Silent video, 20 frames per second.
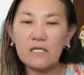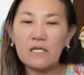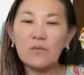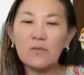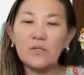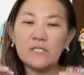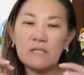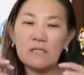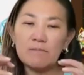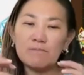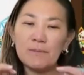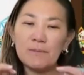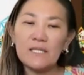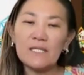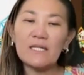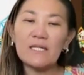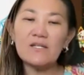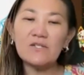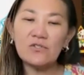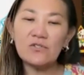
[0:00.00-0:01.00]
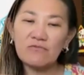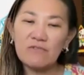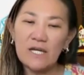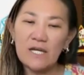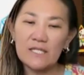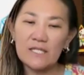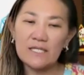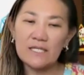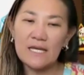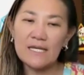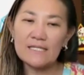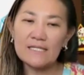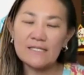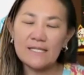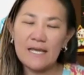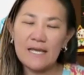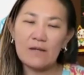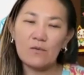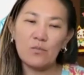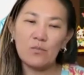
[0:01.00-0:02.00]
It was the ability to recognize
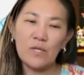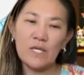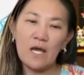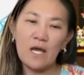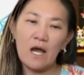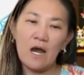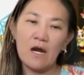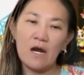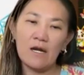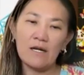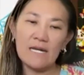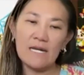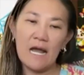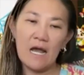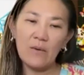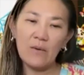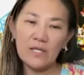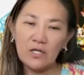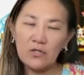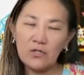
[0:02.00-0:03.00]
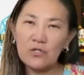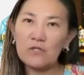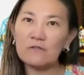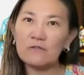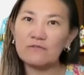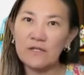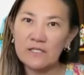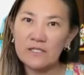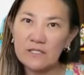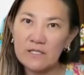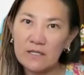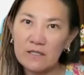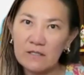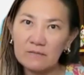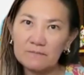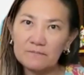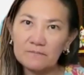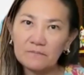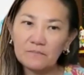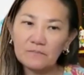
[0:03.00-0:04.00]
that we are now in a new
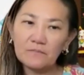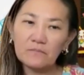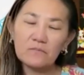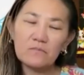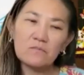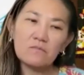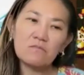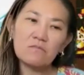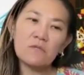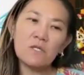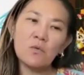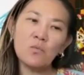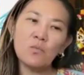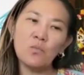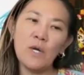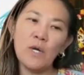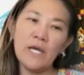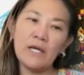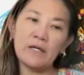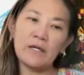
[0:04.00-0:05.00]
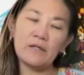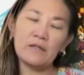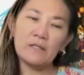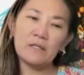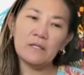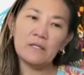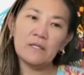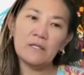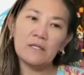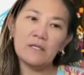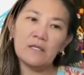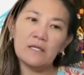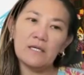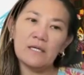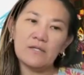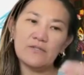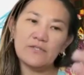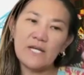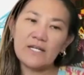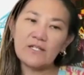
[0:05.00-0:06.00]
frontier where
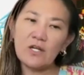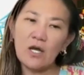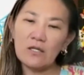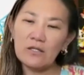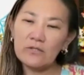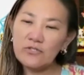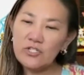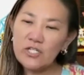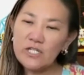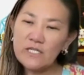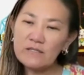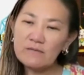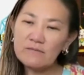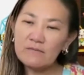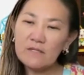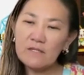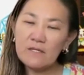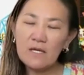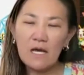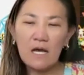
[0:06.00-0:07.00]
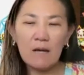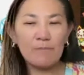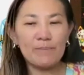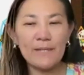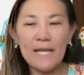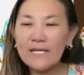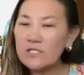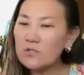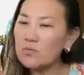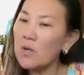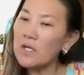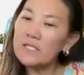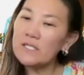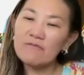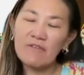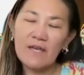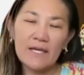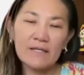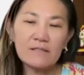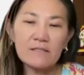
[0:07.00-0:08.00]
technology, a black swan
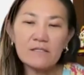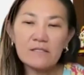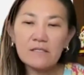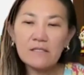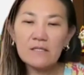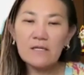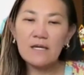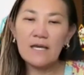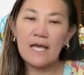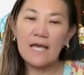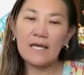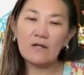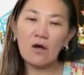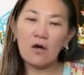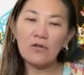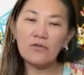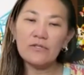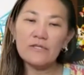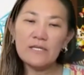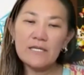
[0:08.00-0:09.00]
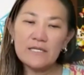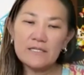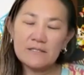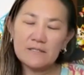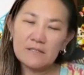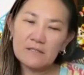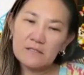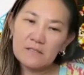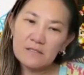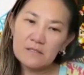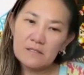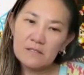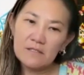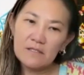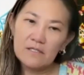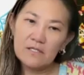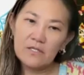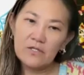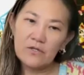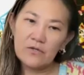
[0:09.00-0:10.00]
event, and all of these
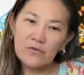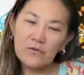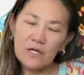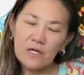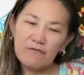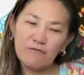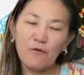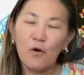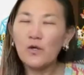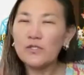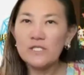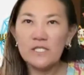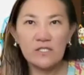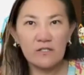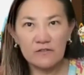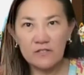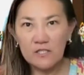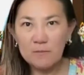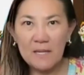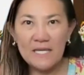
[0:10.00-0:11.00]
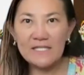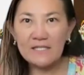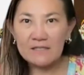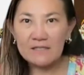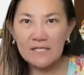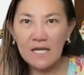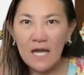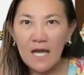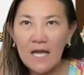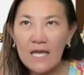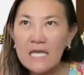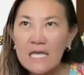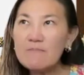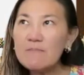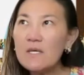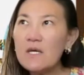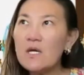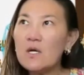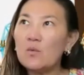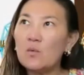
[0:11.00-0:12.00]
forces of space and time
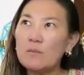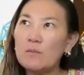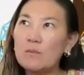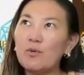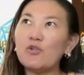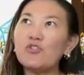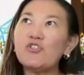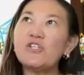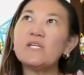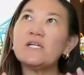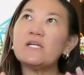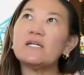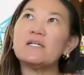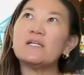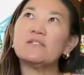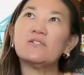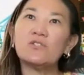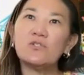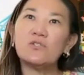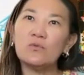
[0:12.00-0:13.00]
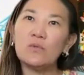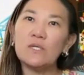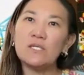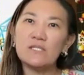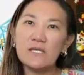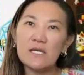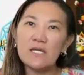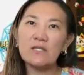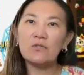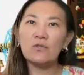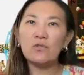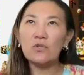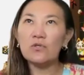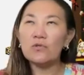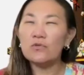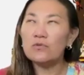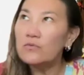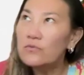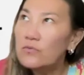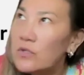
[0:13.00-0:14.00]
were pushing us towards a
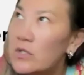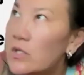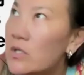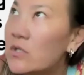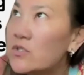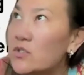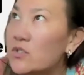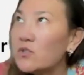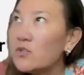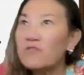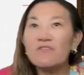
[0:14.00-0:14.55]
new sort of